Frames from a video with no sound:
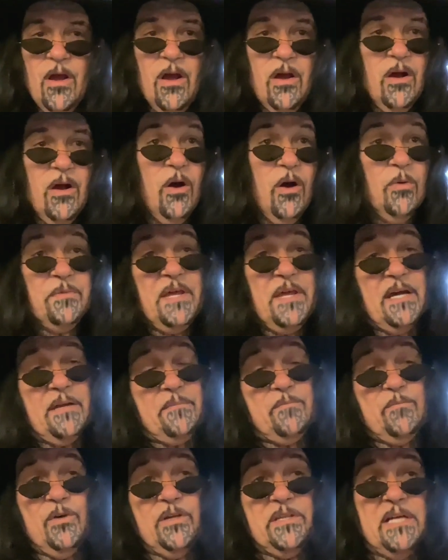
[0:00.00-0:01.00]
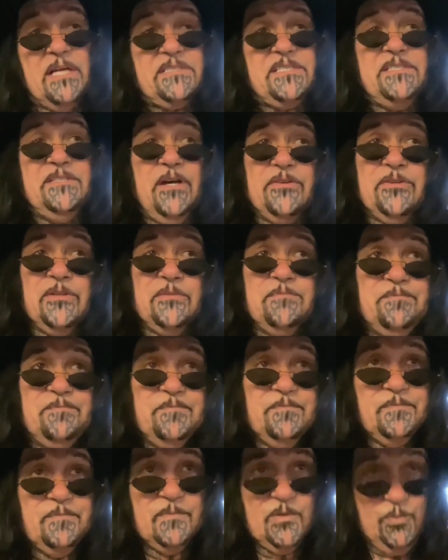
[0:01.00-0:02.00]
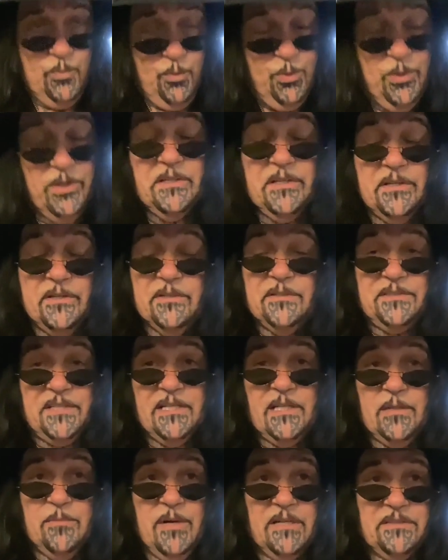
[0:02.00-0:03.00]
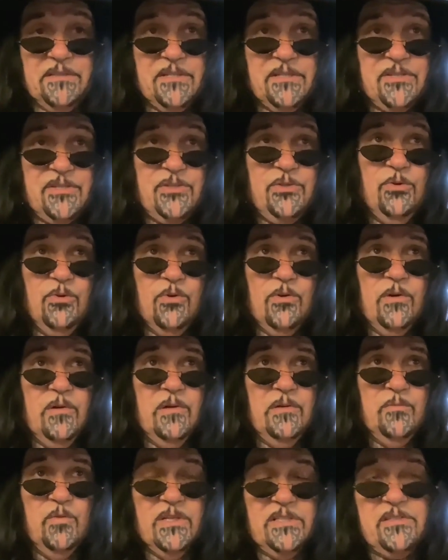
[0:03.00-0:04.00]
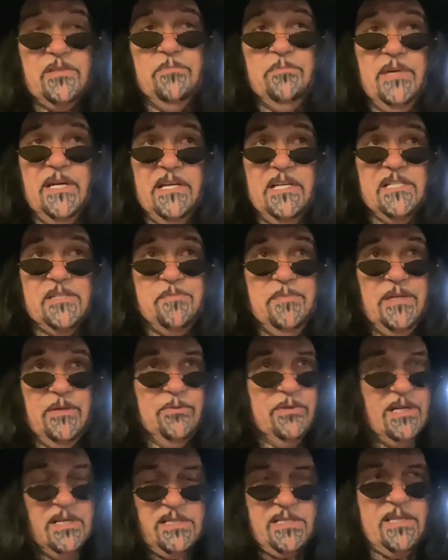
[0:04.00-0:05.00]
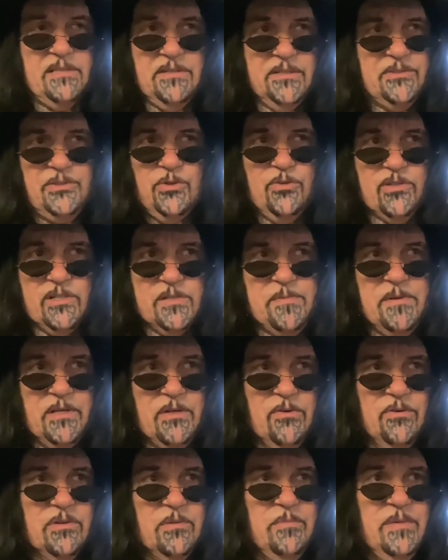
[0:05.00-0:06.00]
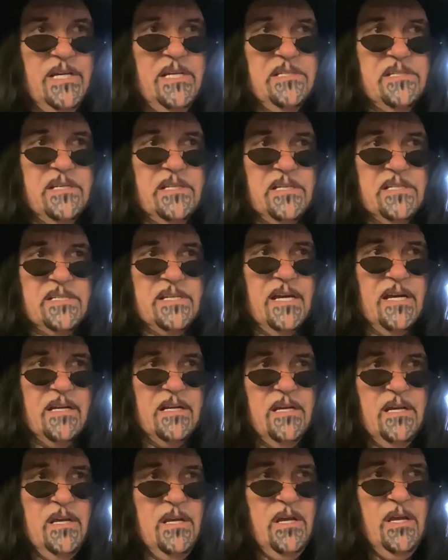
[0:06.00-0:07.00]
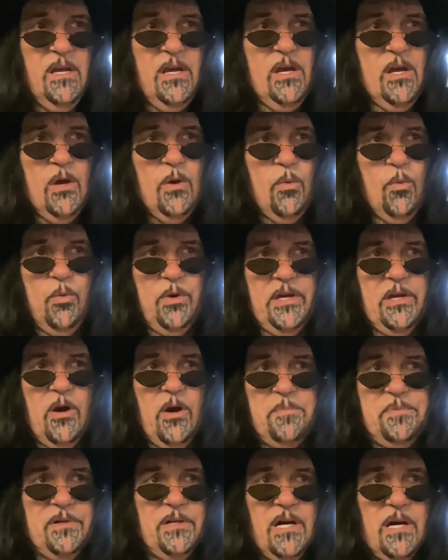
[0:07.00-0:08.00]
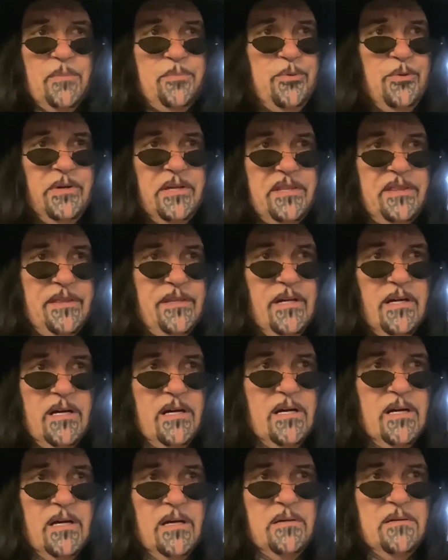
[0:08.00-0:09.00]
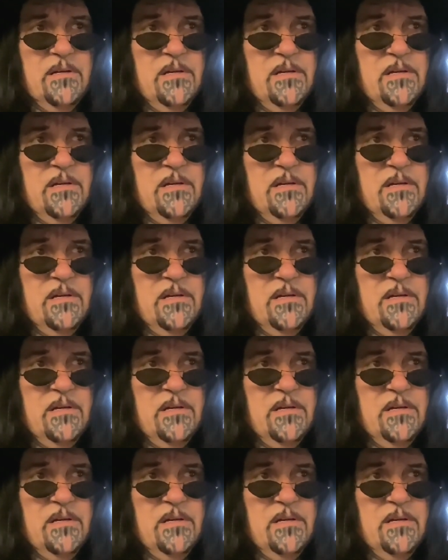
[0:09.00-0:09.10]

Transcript: Oh, that well, that's the other really good thing about this tour, and what's amazed me when I said the tour has been going amazing is that we open up with uh,